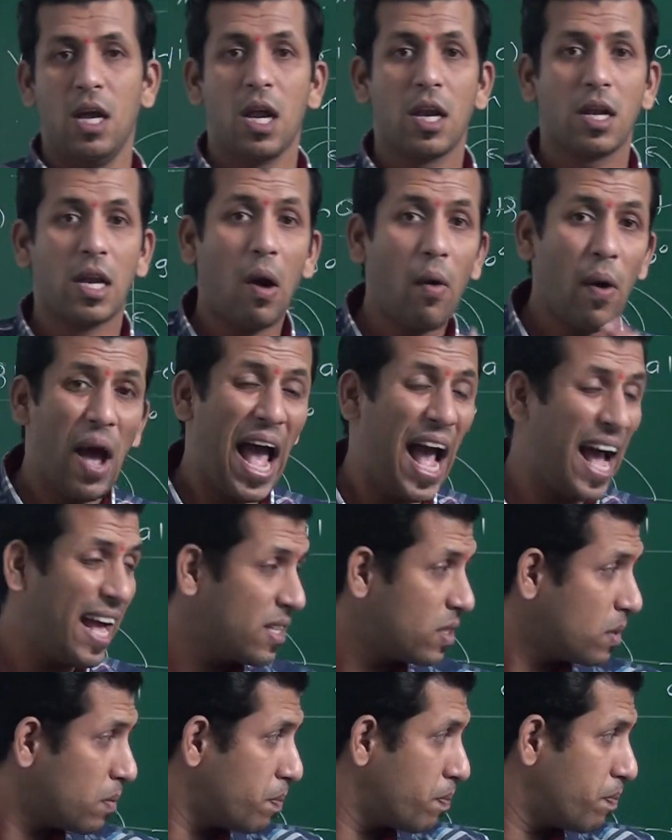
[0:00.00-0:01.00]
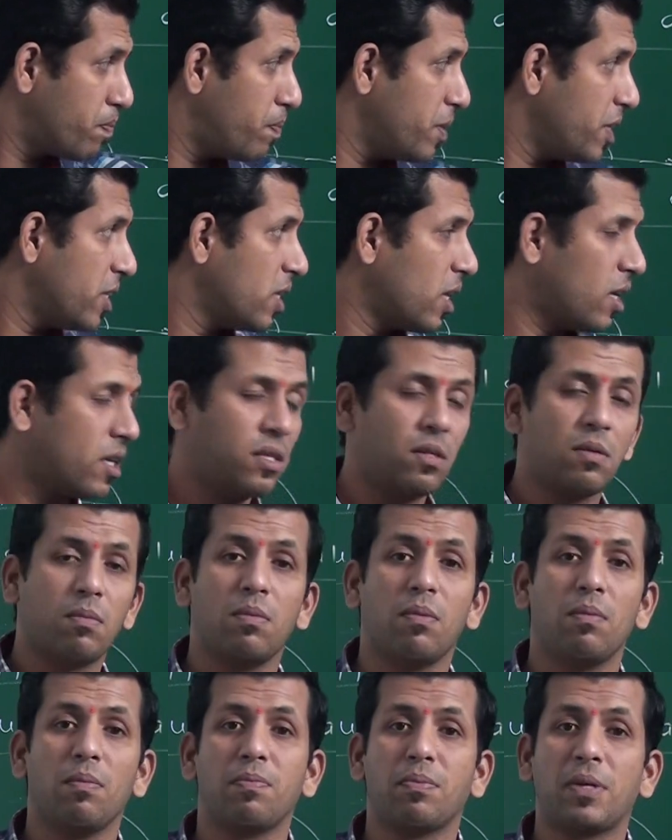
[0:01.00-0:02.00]
Now as in
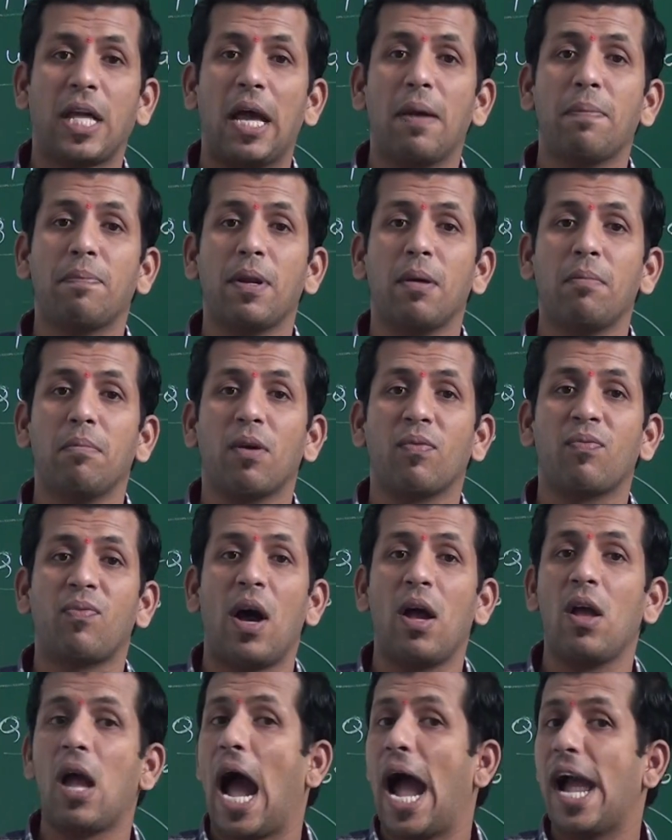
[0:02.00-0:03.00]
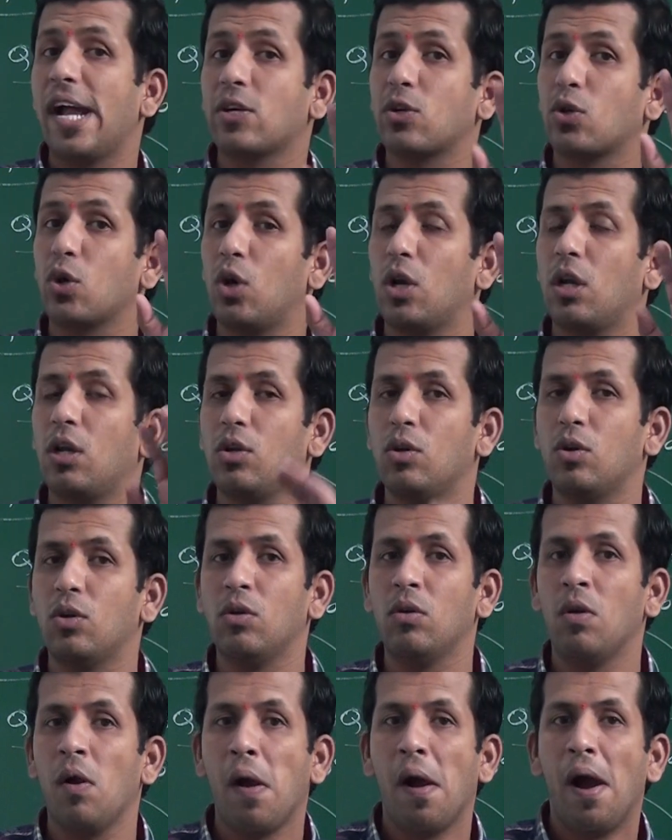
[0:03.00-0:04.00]
the type number 5 I told
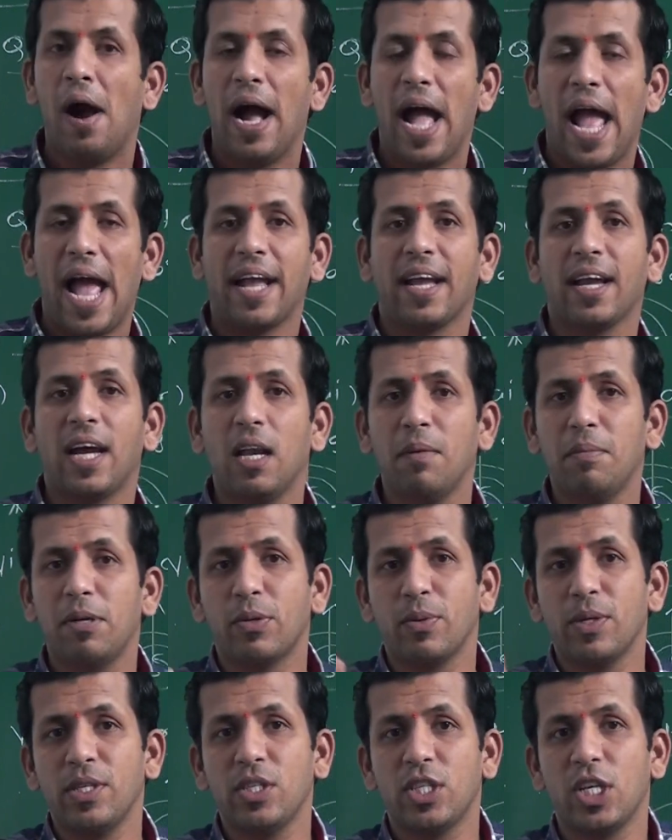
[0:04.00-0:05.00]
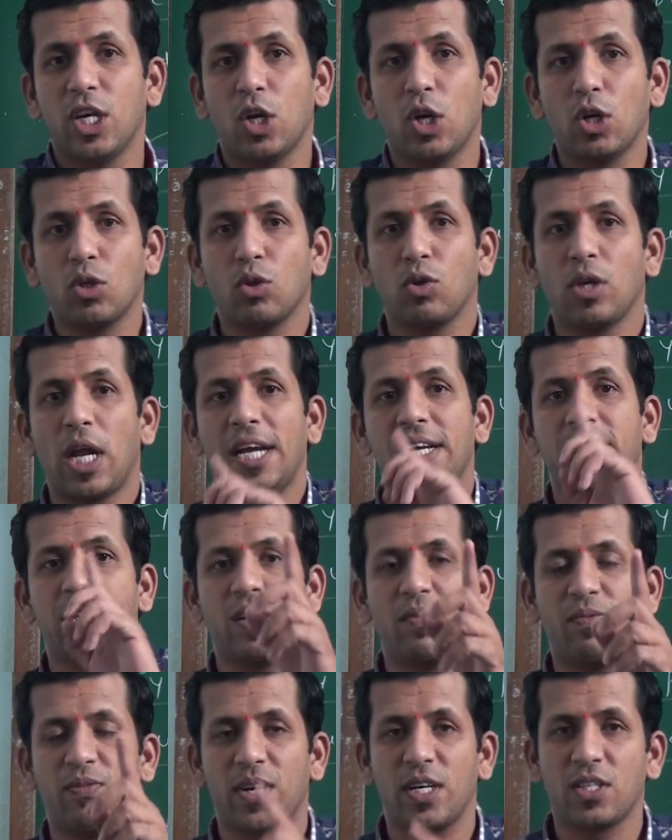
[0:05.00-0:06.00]
you, angle between 0 to
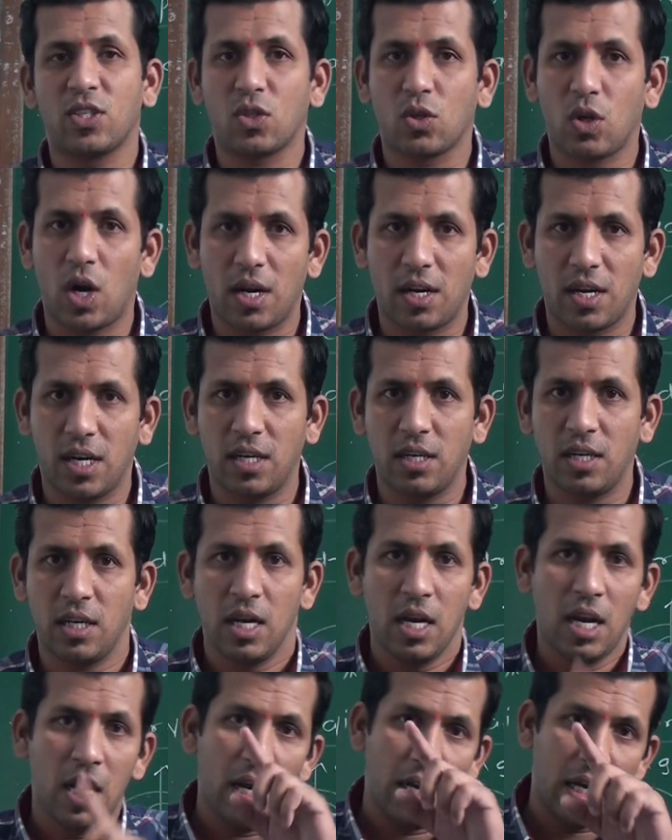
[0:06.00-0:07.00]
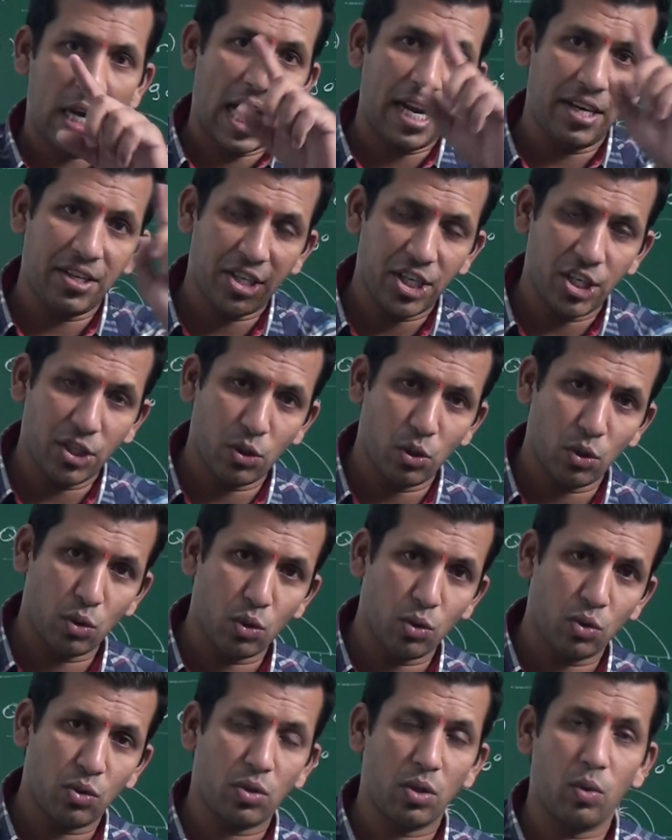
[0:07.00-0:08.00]
90 first quadrant, 90 to
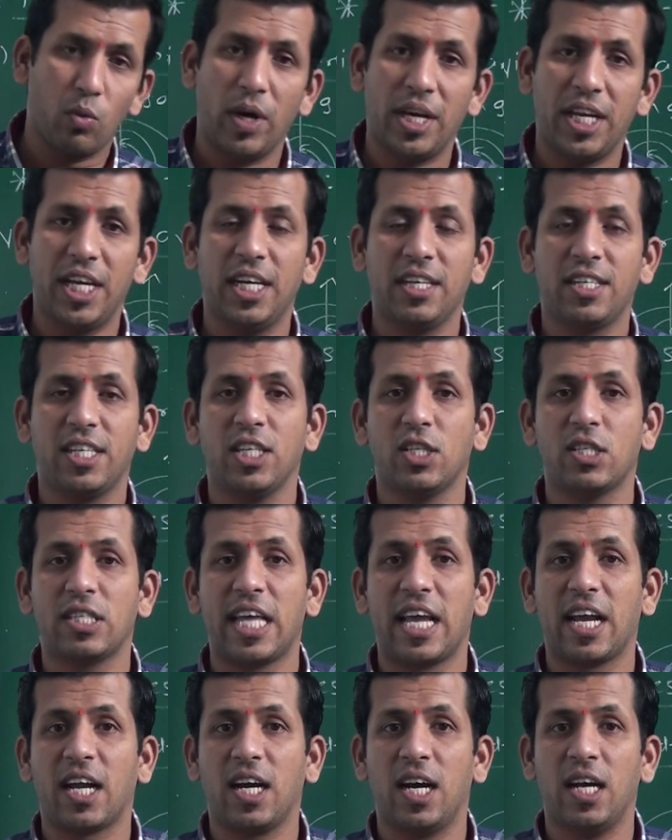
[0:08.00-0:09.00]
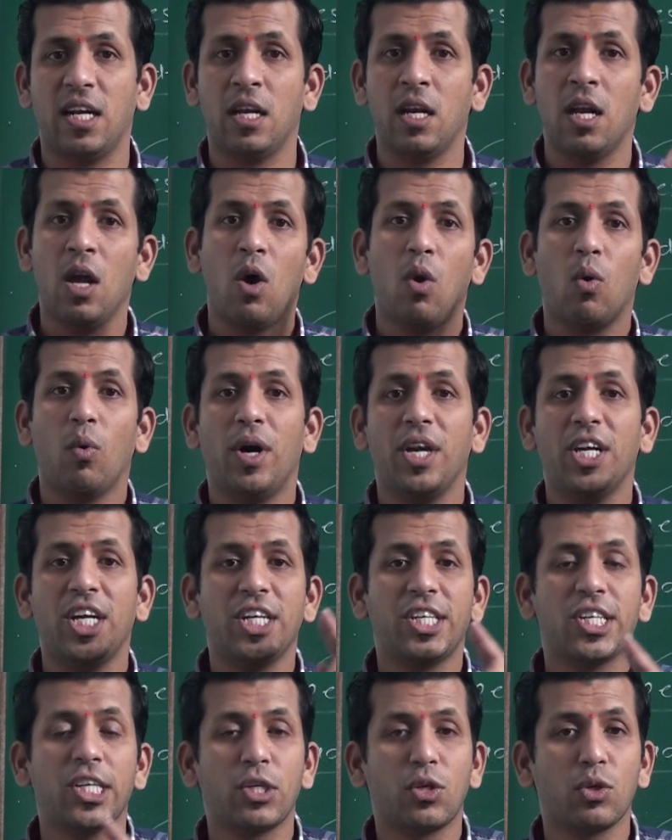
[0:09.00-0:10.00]
180 second,
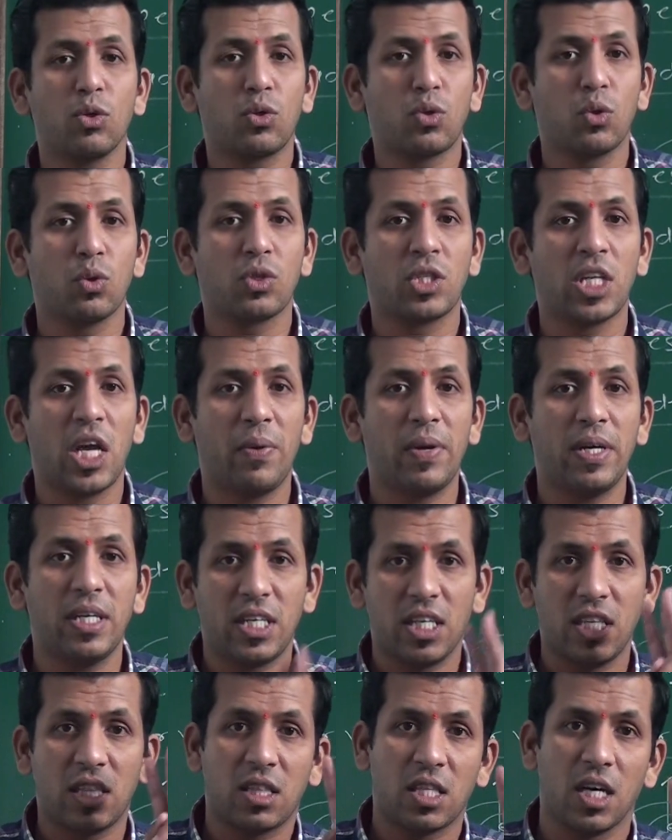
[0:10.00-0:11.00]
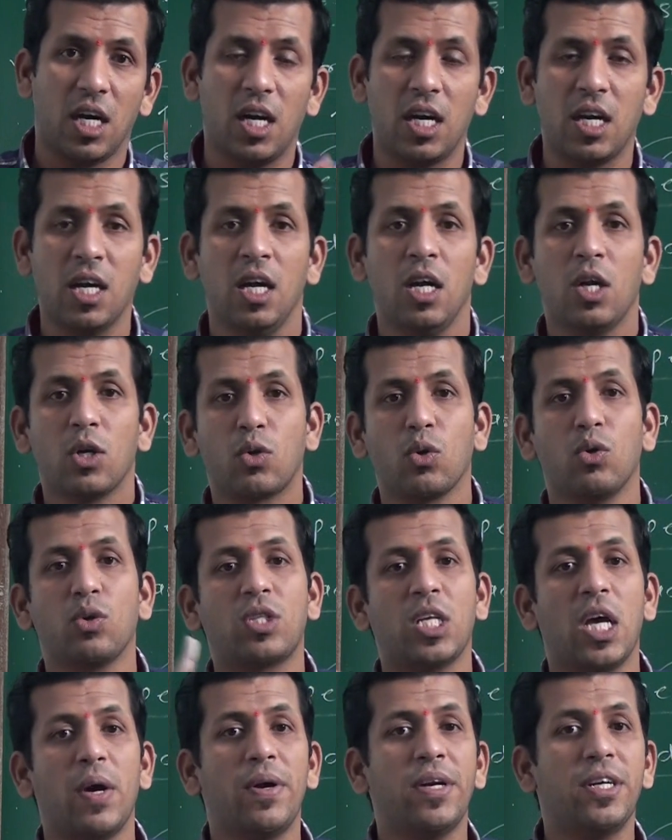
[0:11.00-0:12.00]
180 to 270 third,
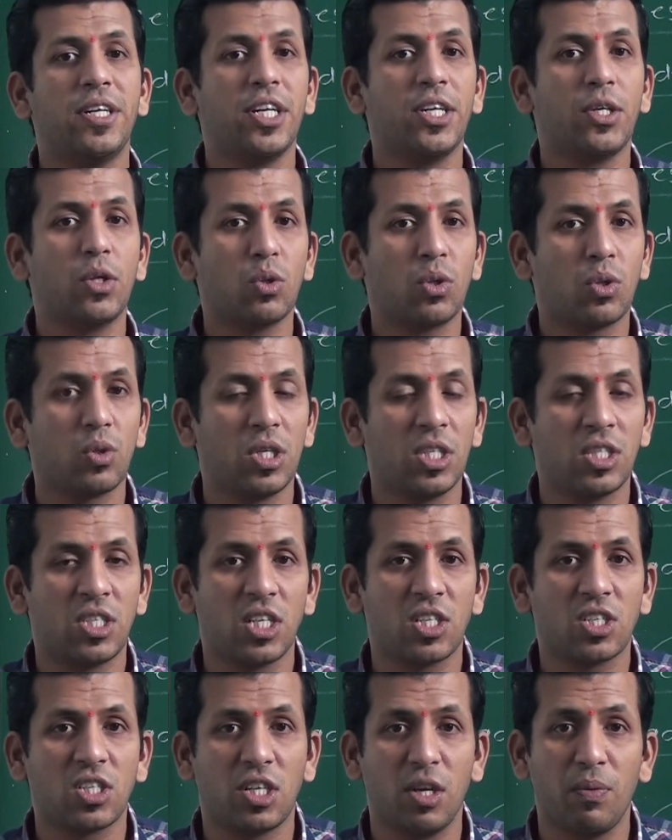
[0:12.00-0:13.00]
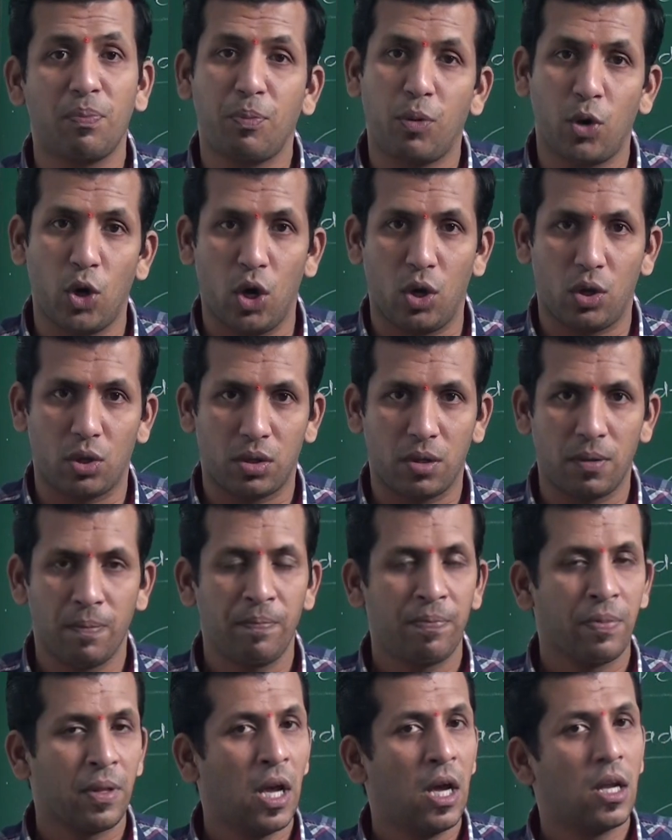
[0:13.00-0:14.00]
270 to 360
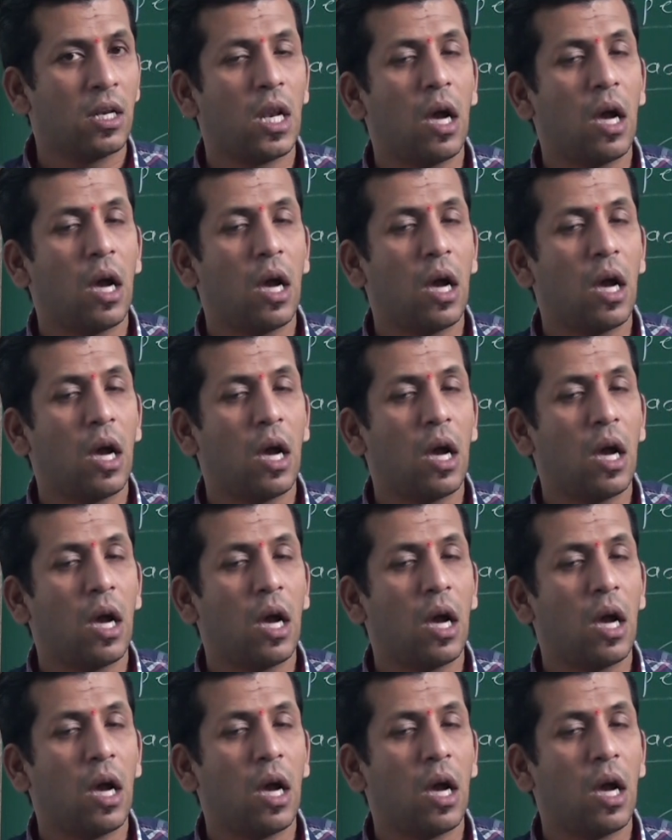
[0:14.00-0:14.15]
fourth.